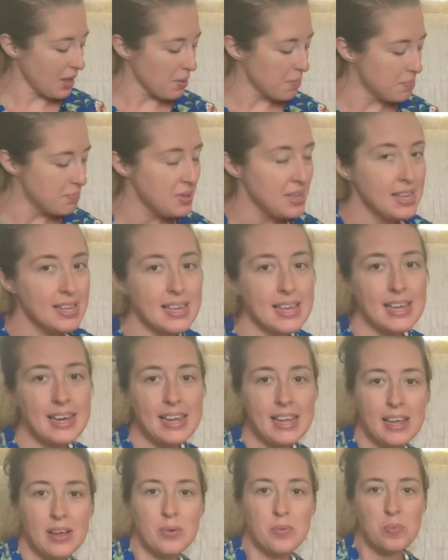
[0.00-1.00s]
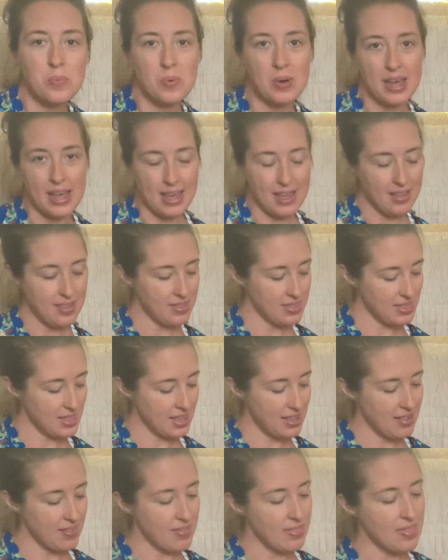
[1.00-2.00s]
Beginning with
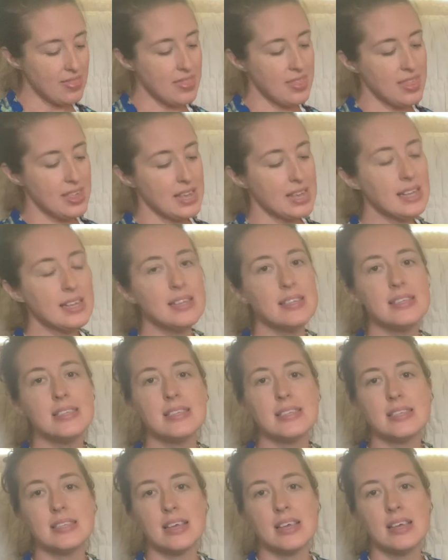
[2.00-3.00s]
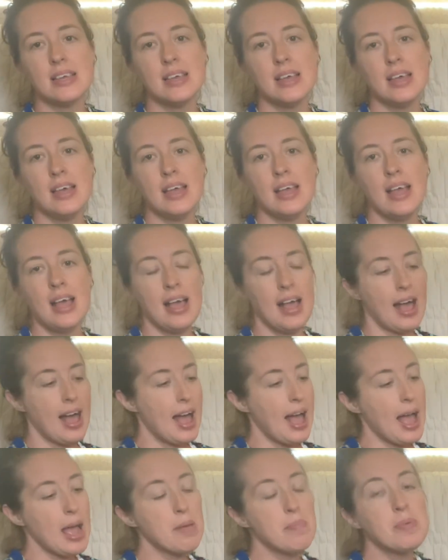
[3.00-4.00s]
this,
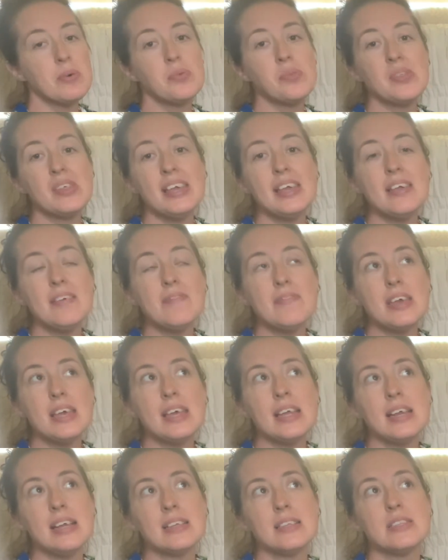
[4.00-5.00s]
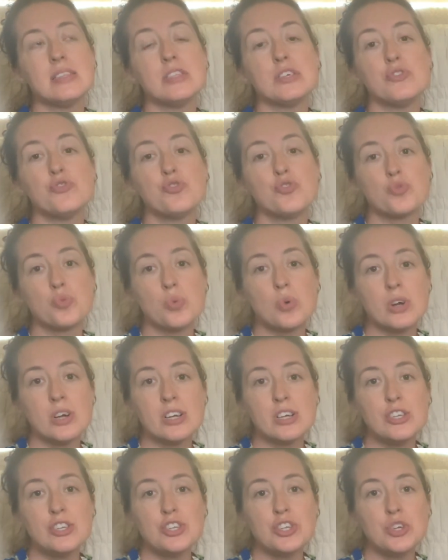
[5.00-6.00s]
I believe it is the drawer
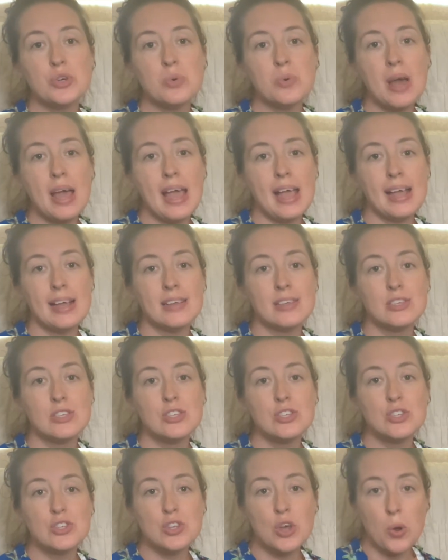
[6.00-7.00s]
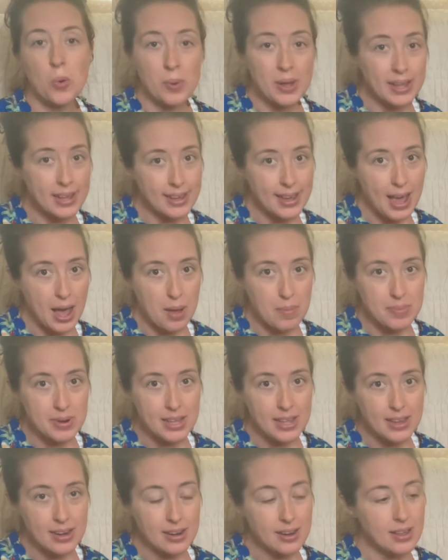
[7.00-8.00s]
to a sewing cabinet,